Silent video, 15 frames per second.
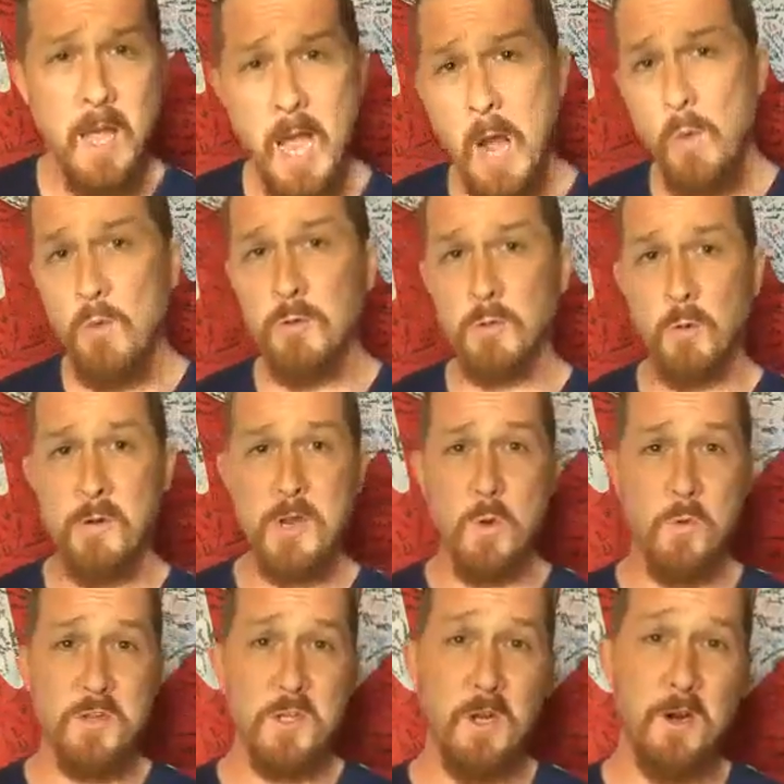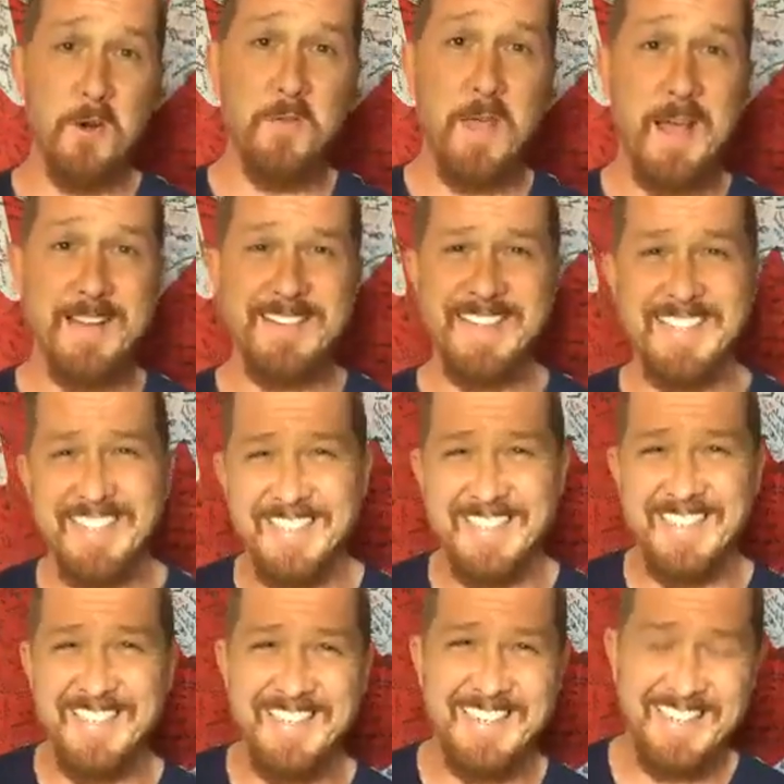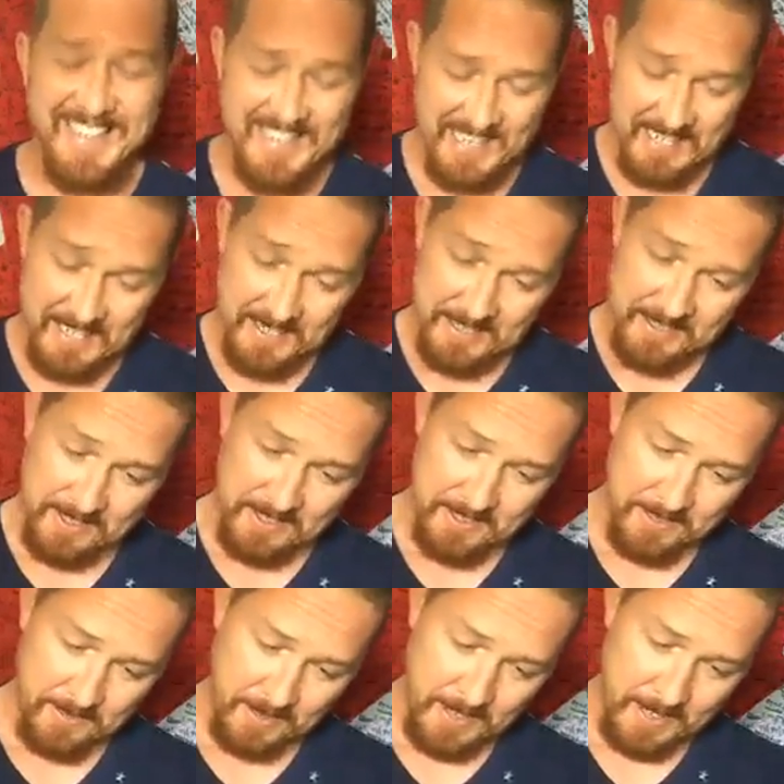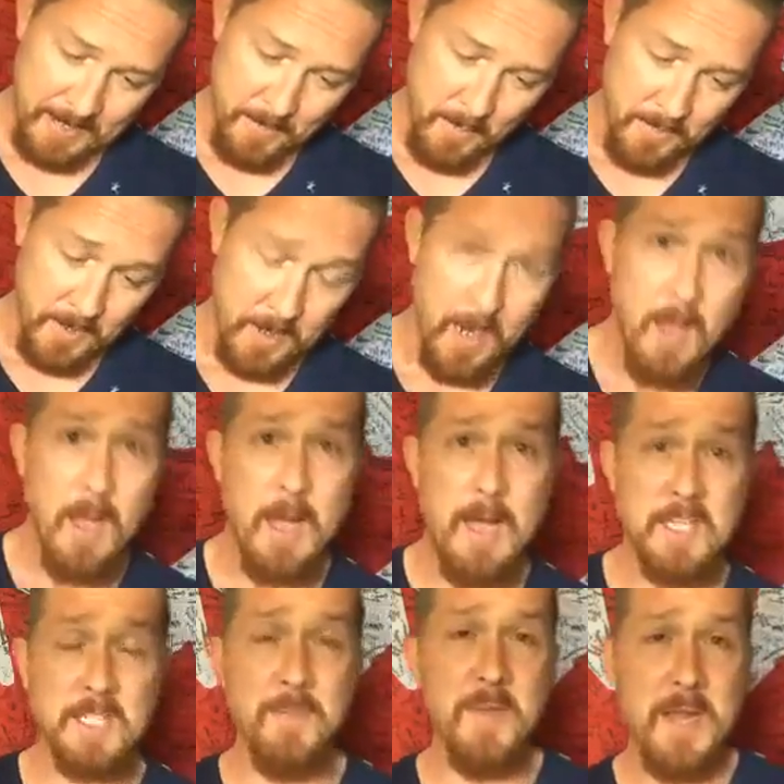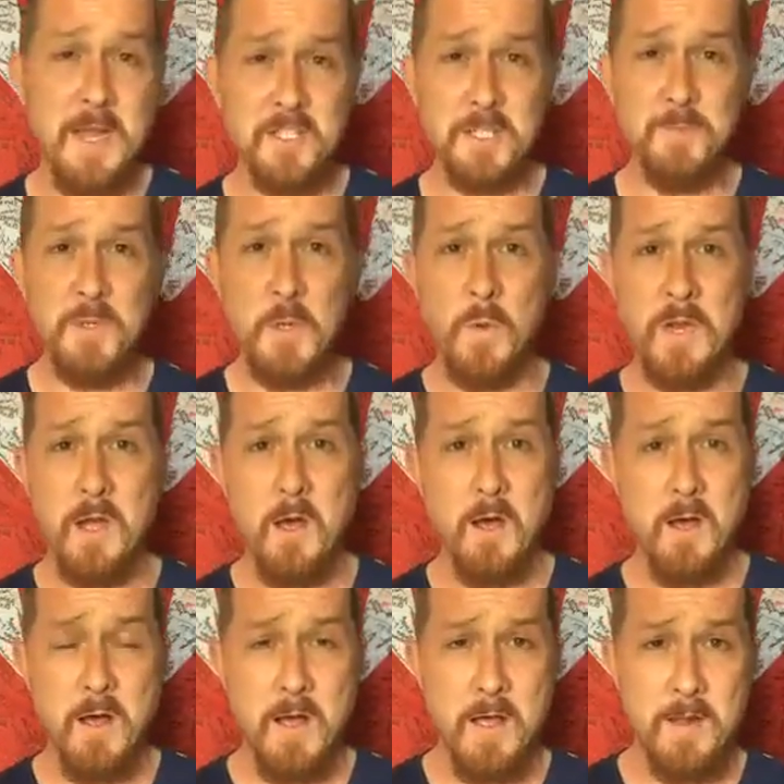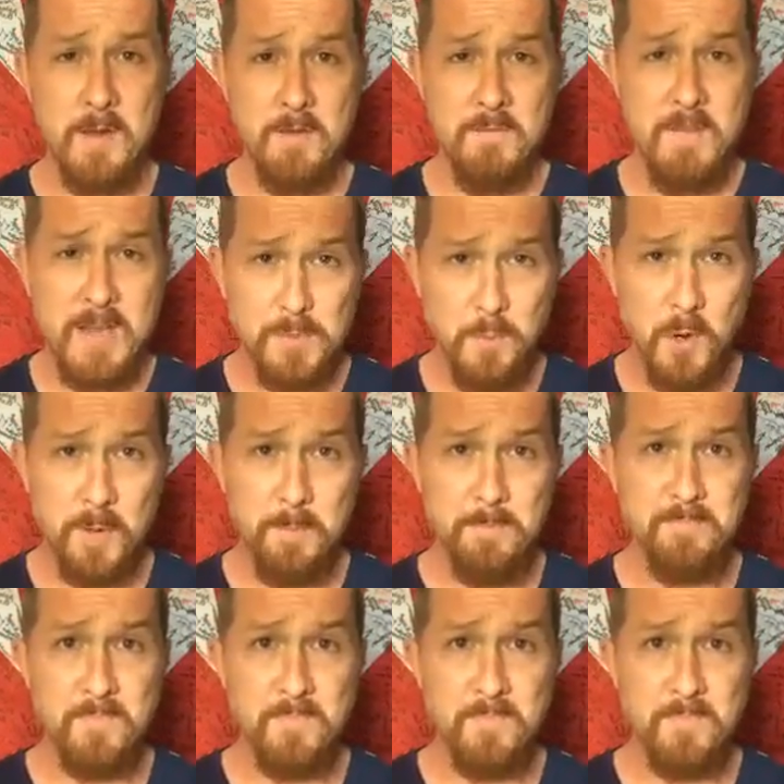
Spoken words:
How old were you when you learned that? Okay, moving on. Something else I'm doing on Facebook.